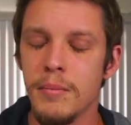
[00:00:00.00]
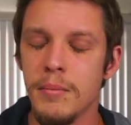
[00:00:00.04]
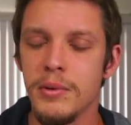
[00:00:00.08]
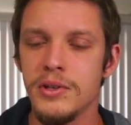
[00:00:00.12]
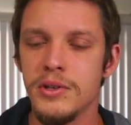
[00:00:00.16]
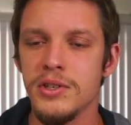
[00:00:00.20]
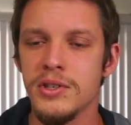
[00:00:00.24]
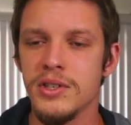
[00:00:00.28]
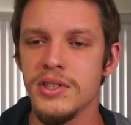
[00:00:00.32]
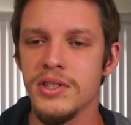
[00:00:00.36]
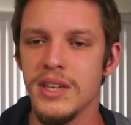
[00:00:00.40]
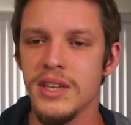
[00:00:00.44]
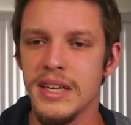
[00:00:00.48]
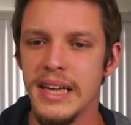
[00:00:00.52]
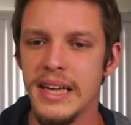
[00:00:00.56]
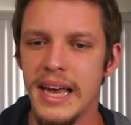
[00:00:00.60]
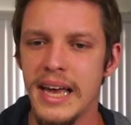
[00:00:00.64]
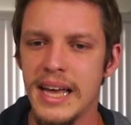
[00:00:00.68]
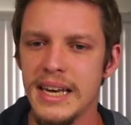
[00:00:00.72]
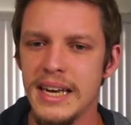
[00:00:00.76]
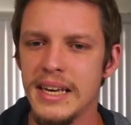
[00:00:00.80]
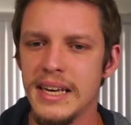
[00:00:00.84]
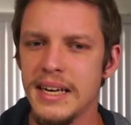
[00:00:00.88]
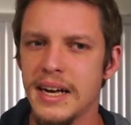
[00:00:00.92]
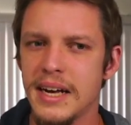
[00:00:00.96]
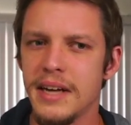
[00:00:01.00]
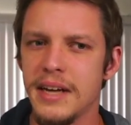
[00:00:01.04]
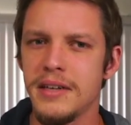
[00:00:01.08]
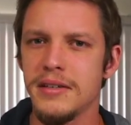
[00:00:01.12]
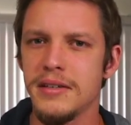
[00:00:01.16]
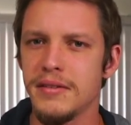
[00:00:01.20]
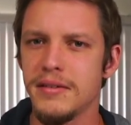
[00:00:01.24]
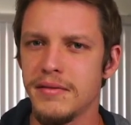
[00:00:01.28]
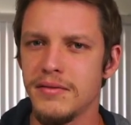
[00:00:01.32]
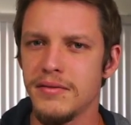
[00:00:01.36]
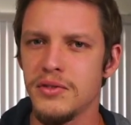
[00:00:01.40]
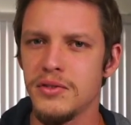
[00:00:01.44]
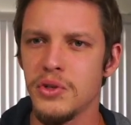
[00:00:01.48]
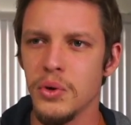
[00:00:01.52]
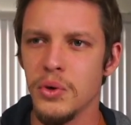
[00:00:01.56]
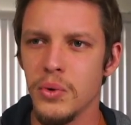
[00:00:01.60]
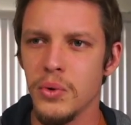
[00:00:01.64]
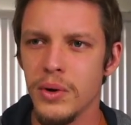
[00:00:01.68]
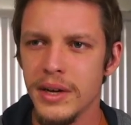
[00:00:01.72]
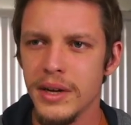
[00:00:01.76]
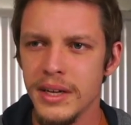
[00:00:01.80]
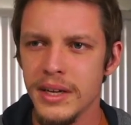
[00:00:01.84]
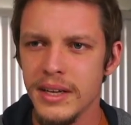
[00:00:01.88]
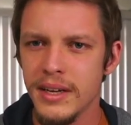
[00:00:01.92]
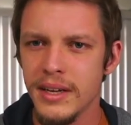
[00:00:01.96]
But just like any kind of
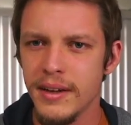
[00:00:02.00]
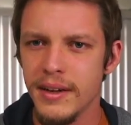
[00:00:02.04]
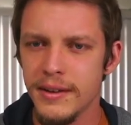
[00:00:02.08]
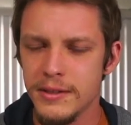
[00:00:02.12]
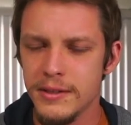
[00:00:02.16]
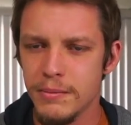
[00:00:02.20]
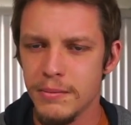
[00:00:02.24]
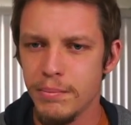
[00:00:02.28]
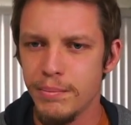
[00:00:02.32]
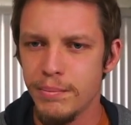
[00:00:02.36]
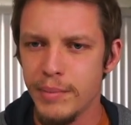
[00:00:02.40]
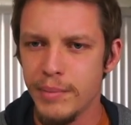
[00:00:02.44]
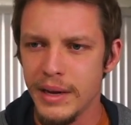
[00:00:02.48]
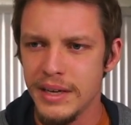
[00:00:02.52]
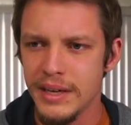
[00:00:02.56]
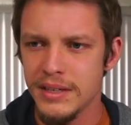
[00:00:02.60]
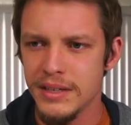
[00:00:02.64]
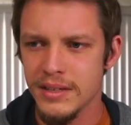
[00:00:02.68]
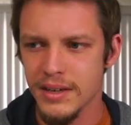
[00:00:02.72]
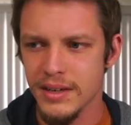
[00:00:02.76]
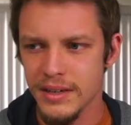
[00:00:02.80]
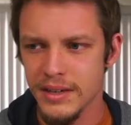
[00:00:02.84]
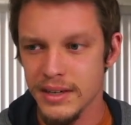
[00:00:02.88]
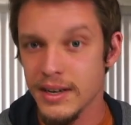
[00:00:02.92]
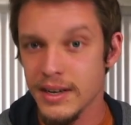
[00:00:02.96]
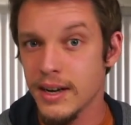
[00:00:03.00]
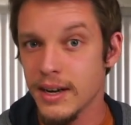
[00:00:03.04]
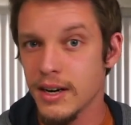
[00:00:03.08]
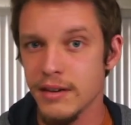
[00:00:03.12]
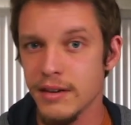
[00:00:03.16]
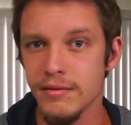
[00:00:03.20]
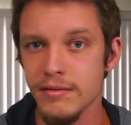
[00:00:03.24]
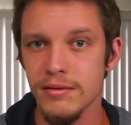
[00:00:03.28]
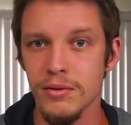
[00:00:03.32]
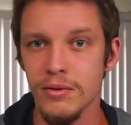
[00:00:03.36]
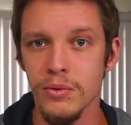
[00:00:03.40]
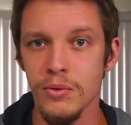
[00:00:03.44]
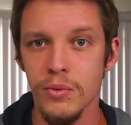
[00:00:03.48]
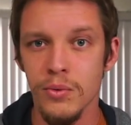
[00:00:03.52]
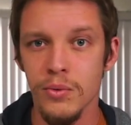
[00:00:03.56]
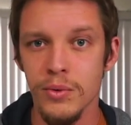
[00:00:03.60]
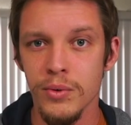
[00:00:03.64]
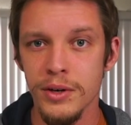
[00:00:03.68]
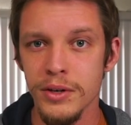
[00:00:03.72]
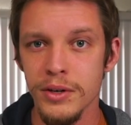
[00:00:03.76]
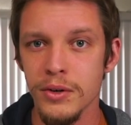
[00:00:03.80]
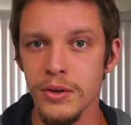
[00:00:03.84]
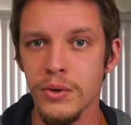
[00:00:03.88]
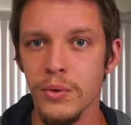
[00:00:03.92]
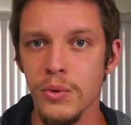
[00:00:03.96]
toy, it's based on kind of a
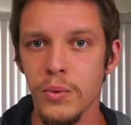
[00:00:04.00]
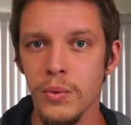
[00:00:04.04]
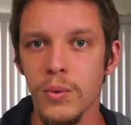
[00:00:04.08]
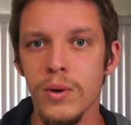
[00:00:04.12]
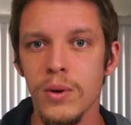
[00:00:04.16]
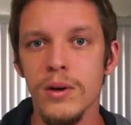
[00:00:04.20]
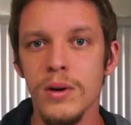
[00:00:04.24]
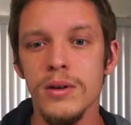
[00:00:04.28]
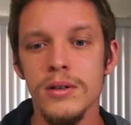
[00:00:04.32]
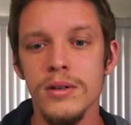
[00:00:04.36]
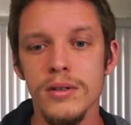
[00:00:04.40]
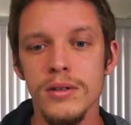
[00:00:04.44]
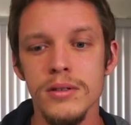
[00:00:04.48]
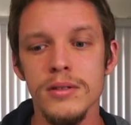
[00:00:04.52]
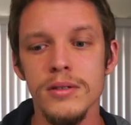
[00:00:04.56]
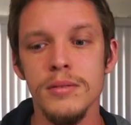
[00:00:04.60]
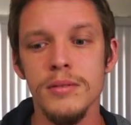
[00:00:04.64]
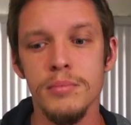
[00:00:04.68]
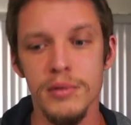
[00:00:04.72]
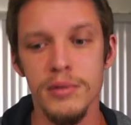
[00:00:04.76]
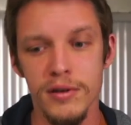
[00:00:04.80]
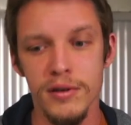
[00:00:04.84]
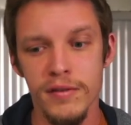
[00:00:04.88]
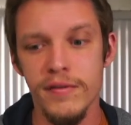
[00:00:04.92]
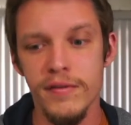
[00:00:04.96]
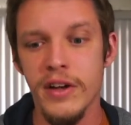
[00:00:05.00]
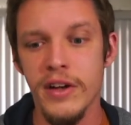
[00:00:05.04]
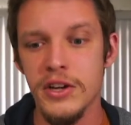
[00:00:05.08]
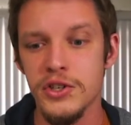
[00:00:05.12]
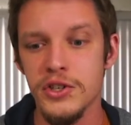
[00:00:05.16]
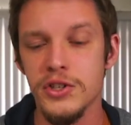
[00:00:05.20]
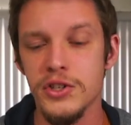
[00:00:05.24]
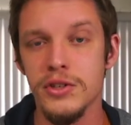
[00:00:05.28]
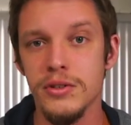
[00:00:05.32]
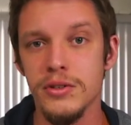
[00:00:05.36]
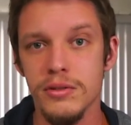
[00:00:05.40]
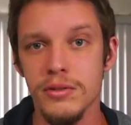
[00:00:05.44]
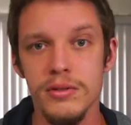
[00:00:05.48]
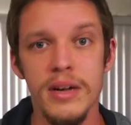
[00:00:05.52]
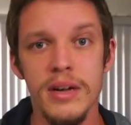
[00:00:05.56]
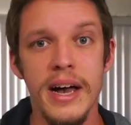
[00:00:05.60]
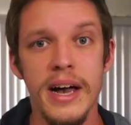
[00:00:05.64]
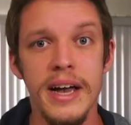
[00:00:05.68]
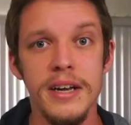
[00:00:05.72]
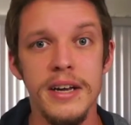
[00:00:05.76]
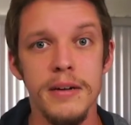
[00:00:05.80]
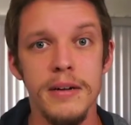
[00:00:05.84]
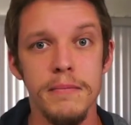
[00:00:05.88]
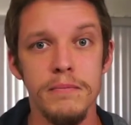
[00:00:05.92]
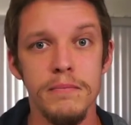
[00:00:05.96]
real world professional
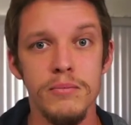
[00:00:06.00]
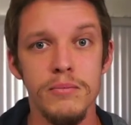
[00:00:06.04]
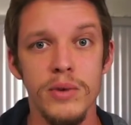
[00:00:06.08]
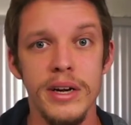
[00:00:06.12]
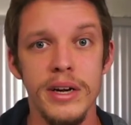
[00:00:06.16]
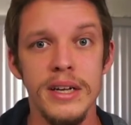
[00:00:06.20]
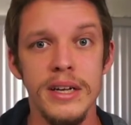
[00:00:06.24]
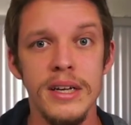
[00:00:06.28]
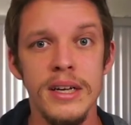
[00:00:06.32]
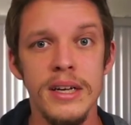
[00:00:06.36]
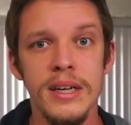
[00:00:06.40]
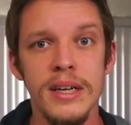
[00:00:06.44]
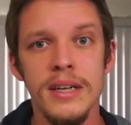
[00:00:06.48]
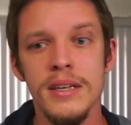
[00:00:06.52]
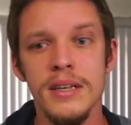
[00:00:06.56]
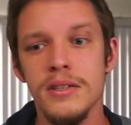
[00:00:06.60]
item, right?